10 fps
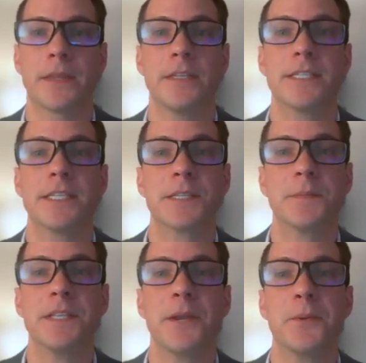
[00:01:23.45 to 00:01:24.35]
These
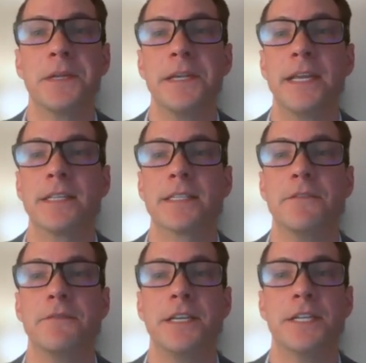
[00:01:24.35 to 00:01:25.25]
systems not only enhance
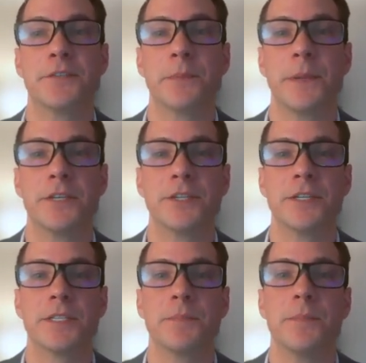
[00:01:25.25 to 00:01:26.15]
convenience for
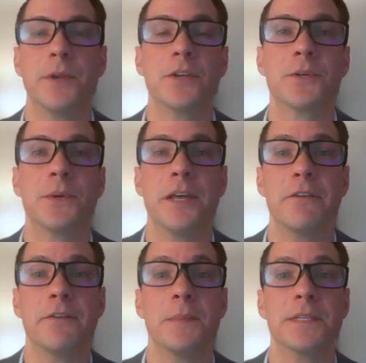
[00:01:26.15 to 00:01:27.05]
patients, but also allow
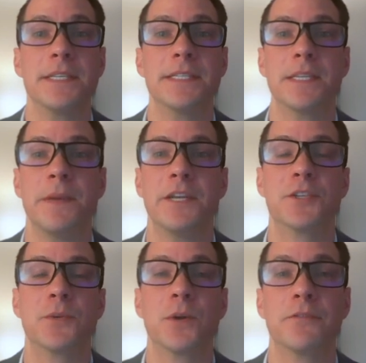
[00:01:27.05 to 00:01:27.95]
pharmacies to manage
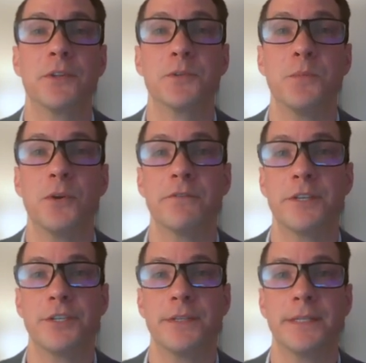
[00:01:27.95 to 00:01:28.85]
their workflows more
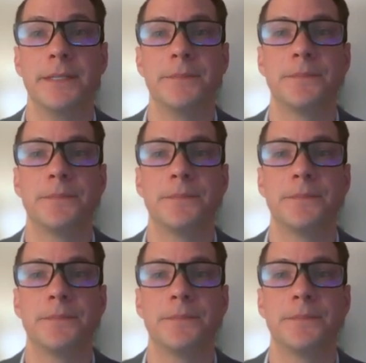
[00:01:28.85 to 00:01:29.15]
efficiently.